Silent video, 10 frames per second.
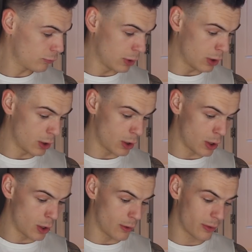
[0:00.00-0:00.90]

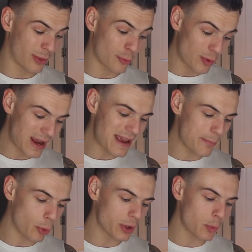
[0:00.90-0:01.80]

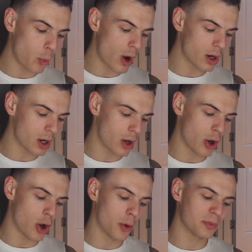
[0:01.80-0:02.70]
3.1
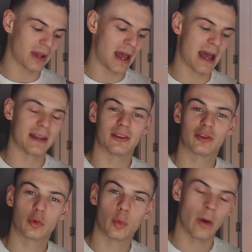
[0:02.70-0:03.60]
carbs and
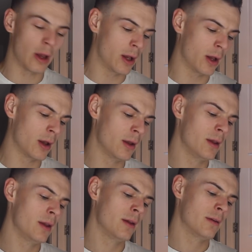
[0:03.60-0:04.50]

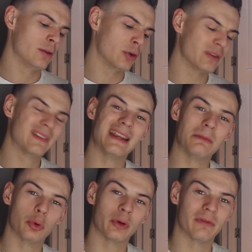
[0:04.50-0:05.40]

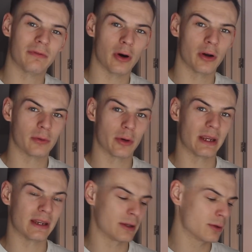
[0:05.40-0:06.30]
19.5
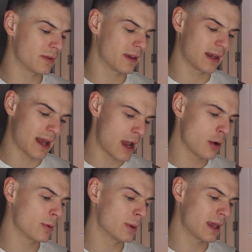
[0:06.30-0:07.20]
protein. Now you're thinking,
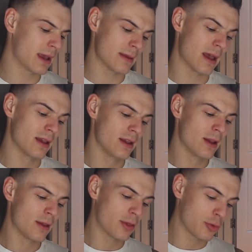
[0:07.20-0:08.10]
how are we getting there?
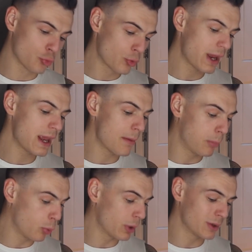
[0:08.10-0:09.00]

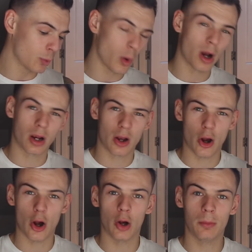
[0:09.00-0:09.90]
3.1
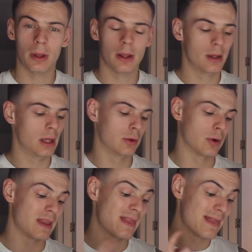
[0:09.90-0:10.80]
carb, all
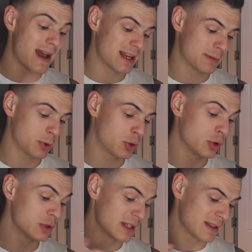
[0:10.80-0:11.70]
right, that's
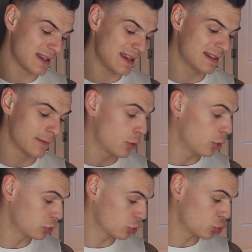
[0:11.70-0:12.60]
because these have
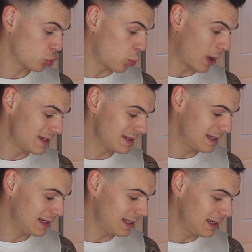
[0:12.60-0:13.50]
got
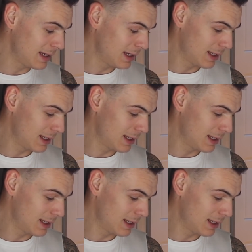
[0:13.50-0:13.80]
24